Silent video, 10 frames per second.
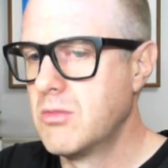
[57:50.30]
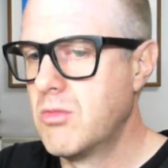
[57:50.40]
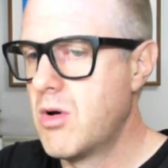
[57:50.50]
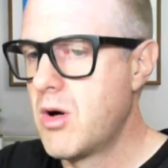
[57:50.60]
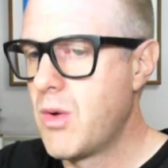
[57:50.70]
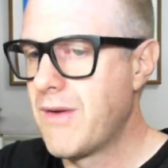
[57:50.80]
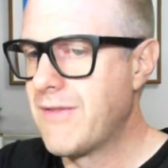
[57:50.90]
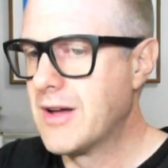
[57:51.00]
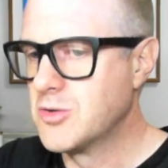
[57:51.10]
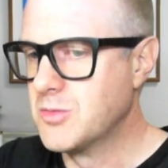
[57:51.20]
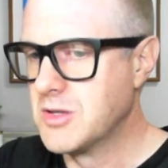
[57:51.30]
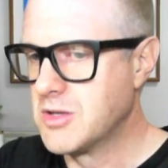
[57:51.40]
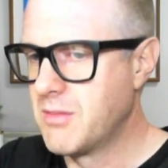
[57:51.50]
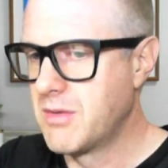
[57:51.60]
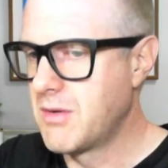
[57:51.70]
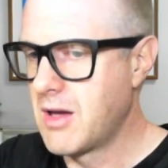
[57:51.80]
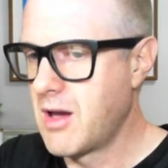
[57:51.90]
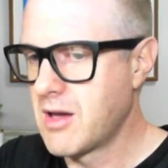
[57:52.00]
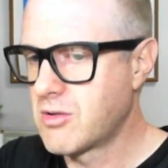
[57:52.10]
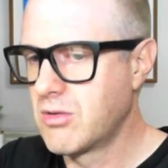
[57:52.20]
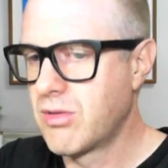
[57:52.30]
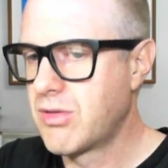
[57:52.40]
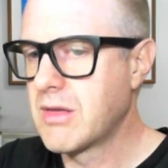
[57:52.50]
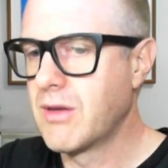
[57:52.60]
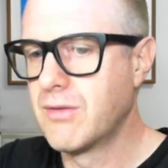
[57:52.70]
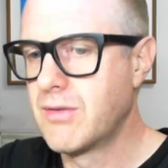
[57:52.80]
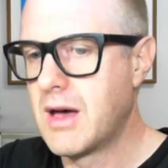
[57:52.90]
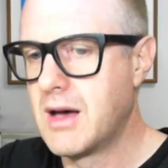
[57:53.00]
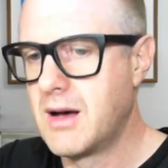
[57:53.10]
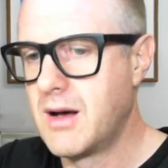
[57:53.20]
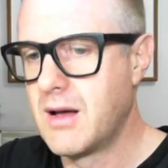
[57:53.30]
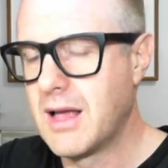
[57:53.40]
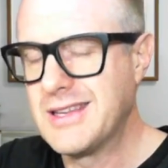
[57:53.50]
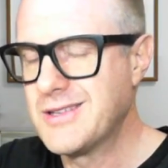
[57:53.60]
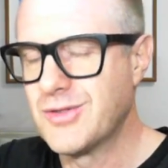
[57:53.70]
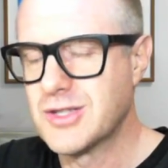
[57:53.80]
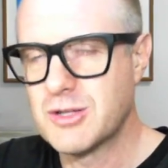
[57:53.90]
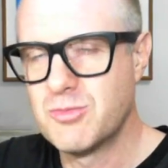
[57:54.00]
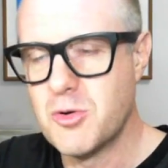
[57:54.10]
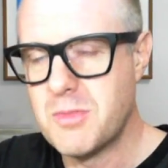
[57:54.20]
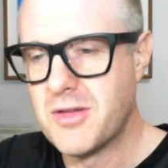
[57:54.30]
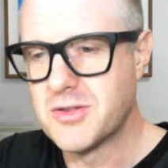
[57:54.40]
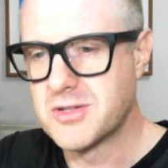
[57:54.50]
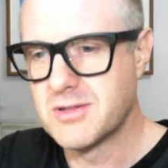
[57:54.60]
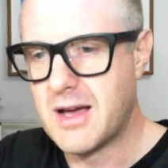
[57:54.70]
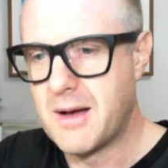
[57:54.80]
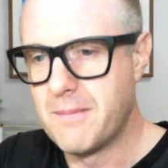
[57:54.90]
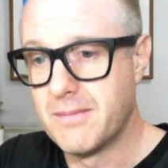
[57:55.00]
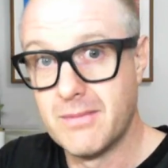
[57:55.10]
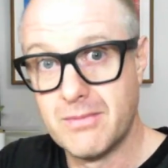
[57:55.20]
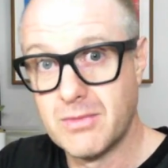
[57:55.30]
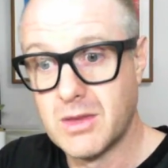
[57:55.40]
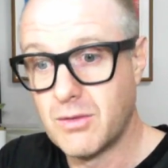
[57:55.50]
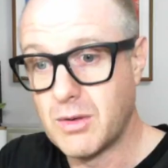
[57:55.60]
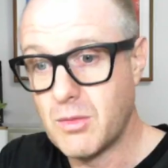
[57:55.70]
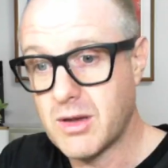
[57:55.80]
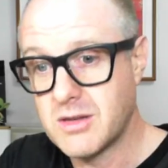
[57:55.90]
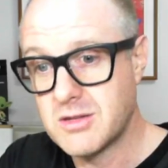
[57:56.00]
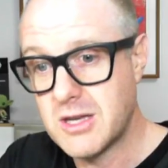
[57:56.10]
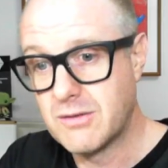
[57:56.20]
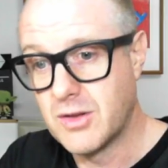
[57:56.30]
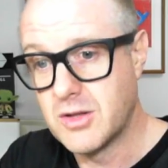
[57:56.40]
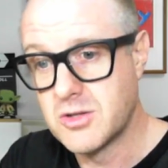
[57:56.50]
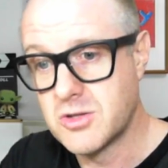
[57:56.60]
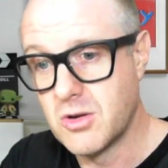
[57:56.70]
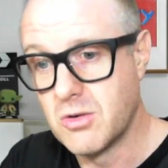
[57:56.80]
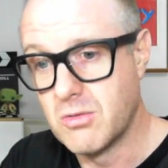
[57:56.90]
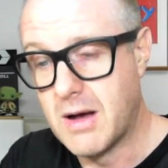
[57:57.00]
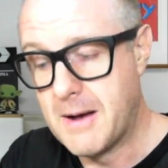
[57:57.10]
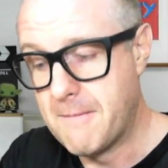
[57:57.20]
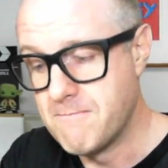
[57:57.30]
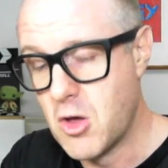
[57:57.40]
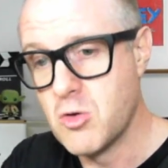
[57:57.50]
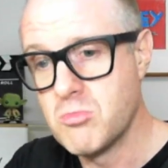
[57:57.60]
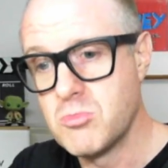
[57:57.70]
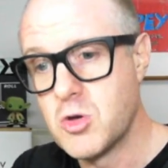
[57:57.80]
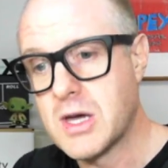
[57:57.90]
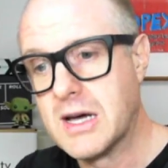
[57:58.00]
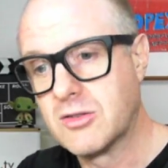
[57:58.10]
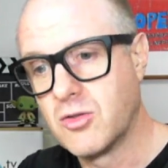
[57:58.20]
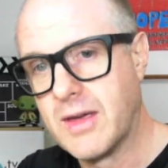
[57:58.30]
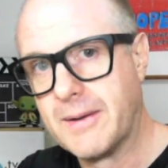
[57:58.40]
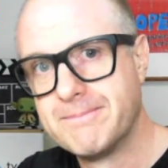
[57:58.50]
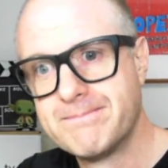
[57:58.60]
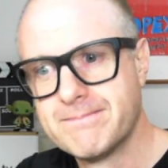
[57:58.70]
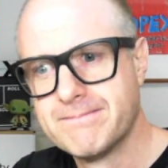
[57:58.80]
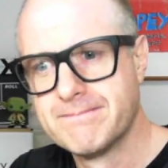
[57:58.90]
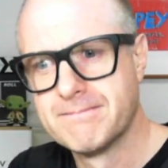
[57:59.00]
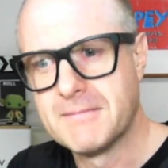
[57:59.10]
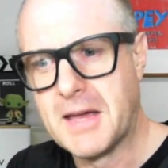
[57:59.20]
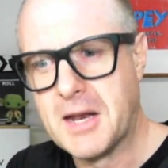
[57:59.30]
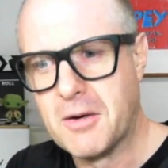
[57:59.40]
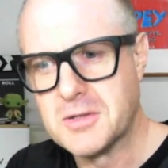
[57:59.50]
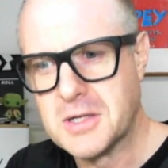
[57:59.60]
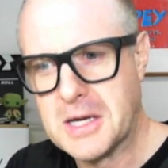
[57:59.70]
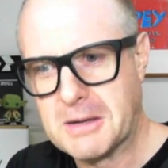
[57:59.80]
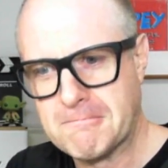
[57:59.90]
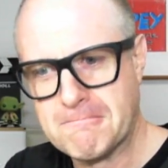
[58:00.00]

well, we're far too busy. I couldn't think of, at least for 6 more months, giving my consent for this. So no, you can't do that. And I was like,